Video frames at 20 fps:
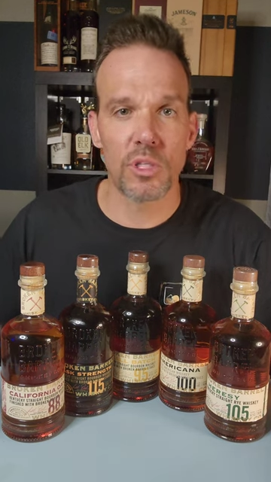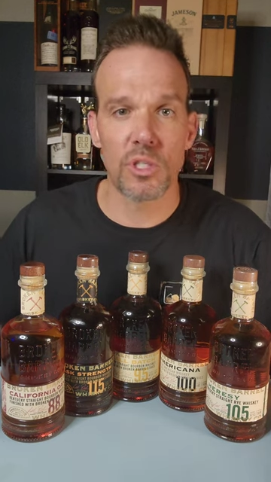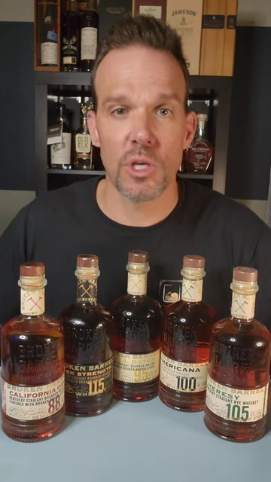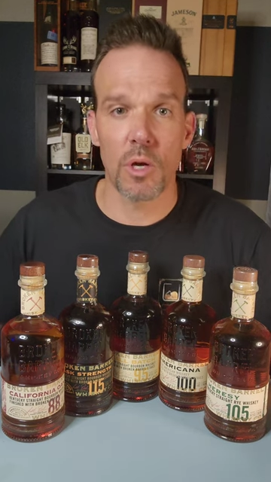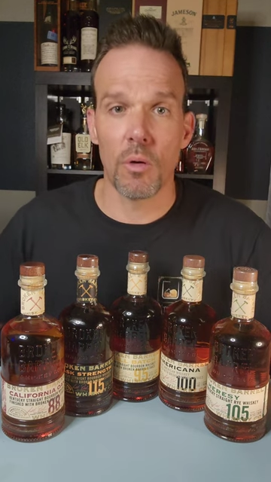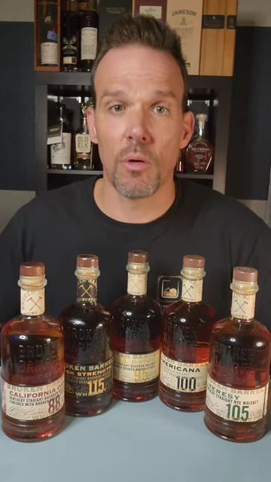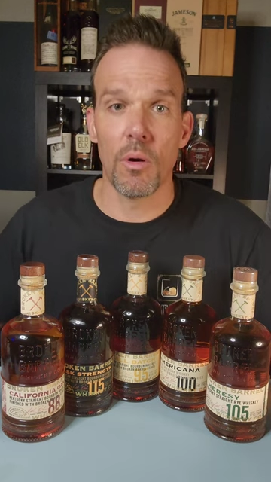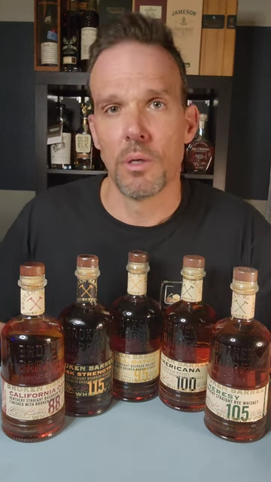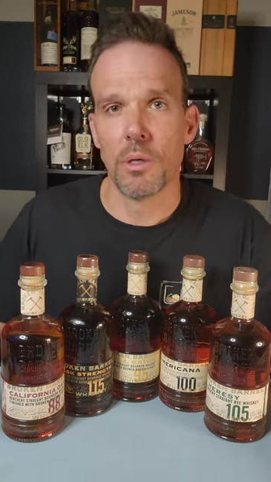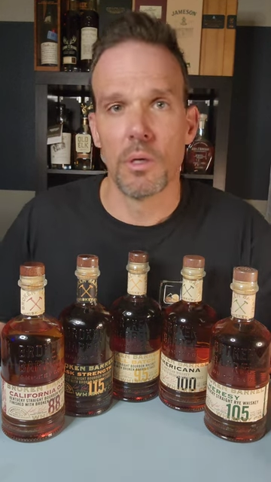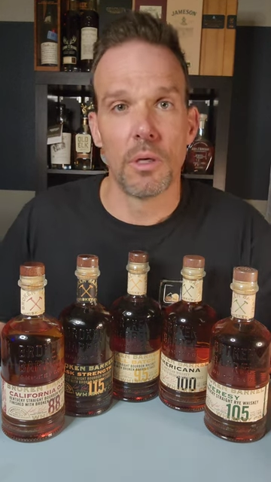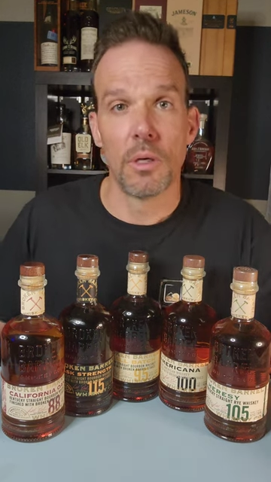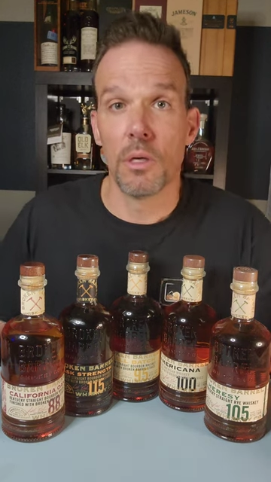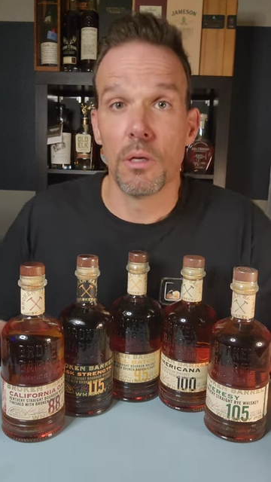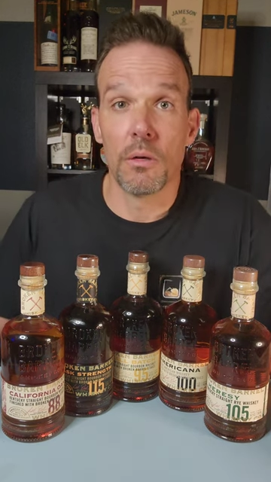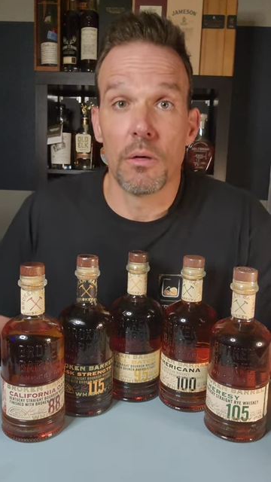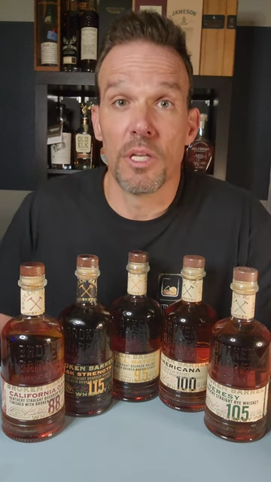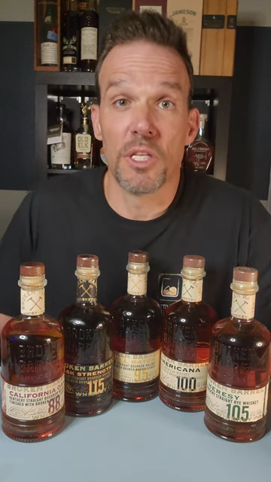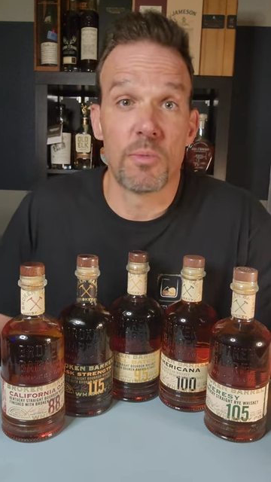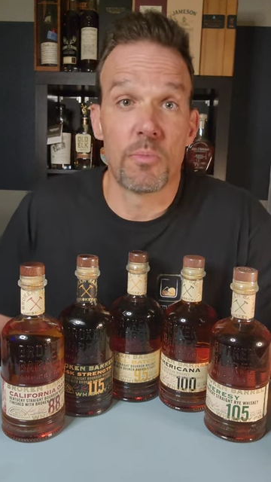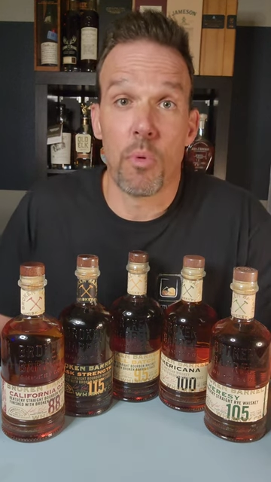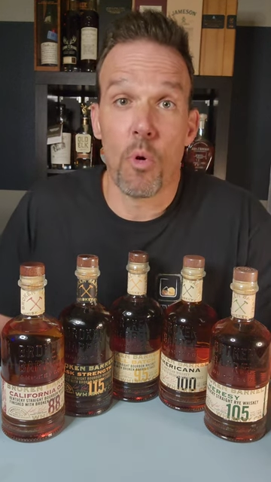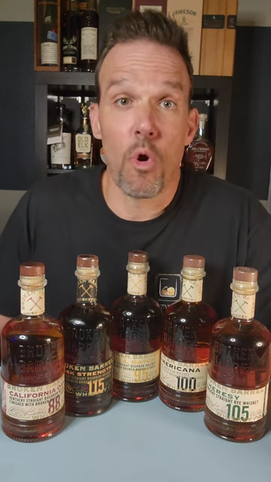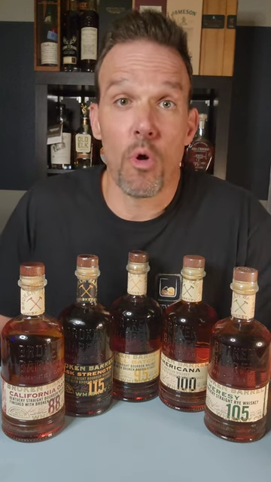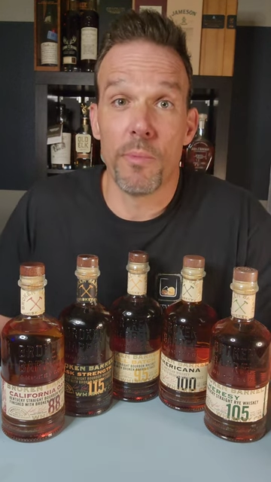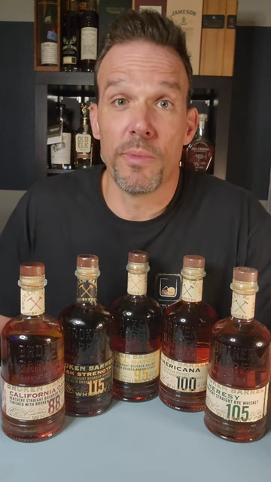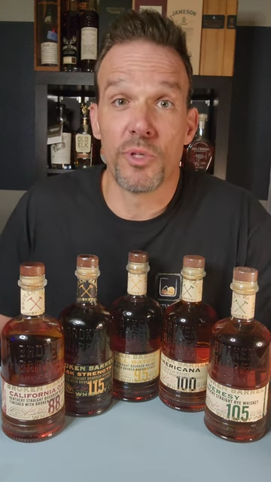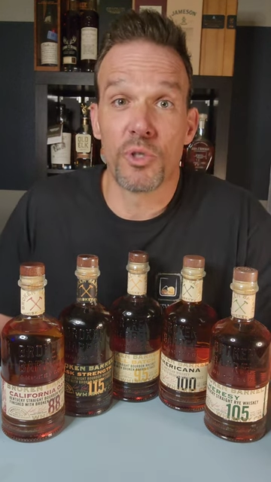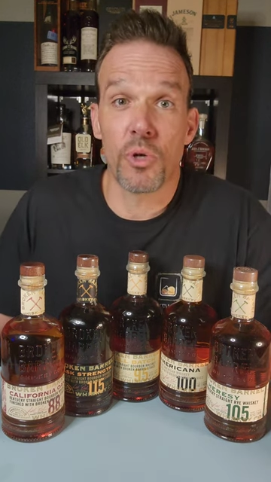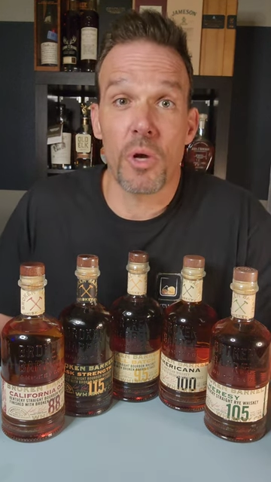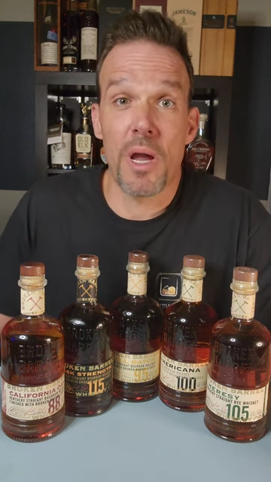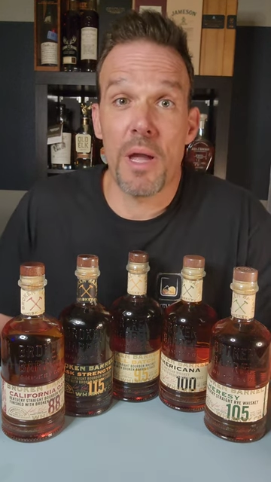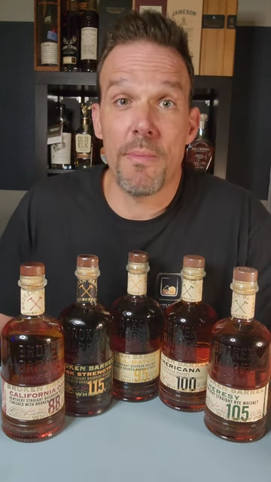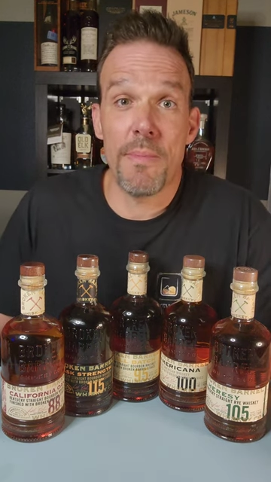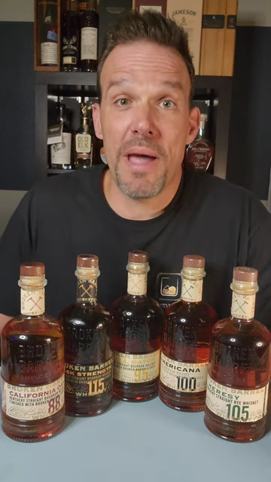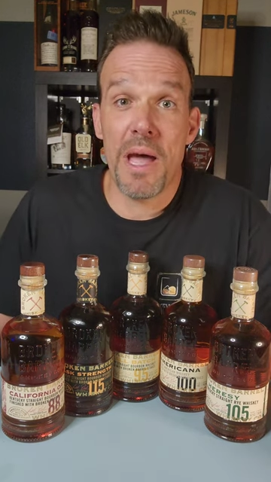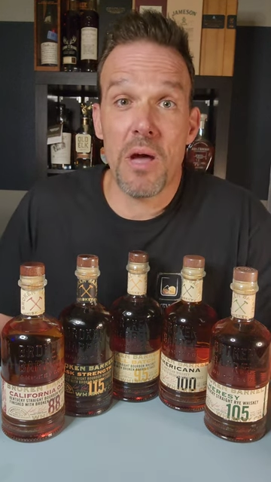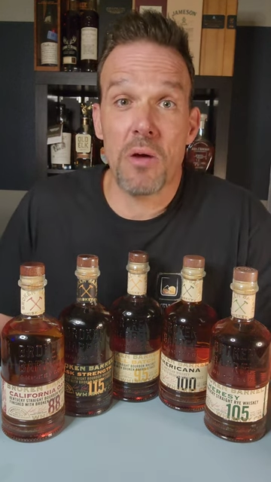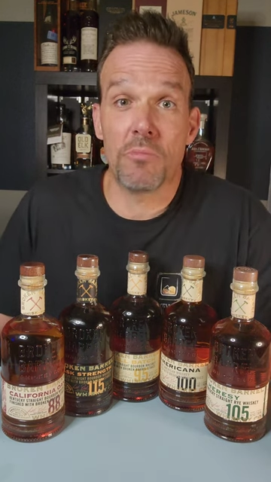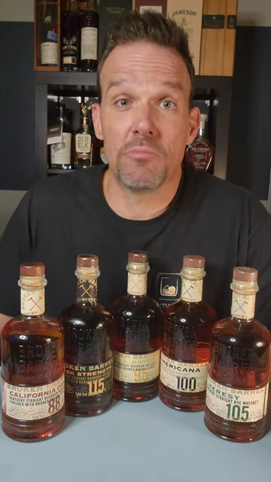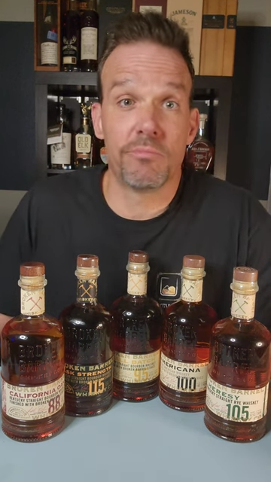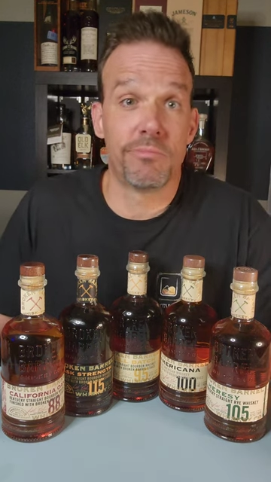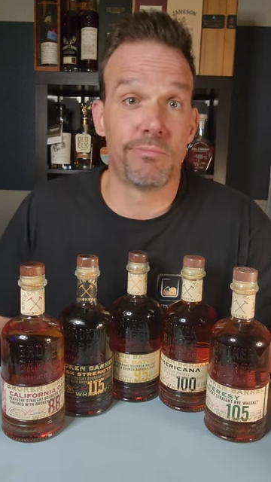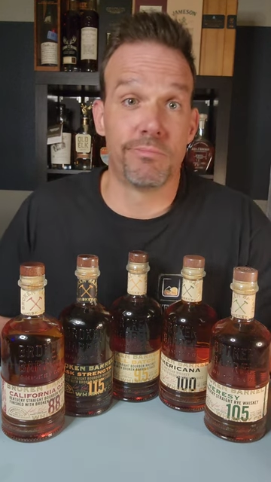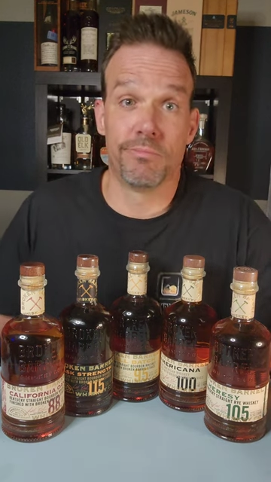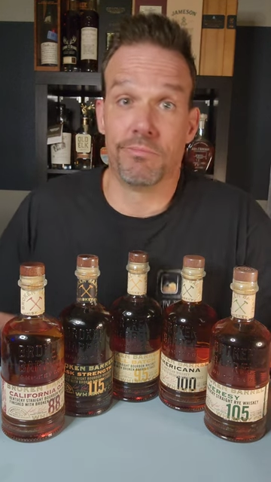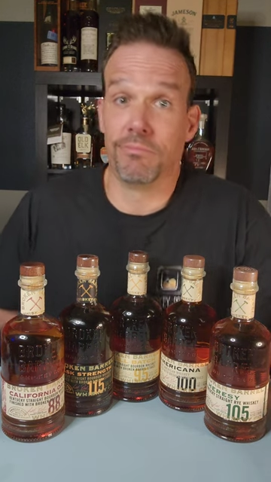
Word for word: So let's pour them and try them out.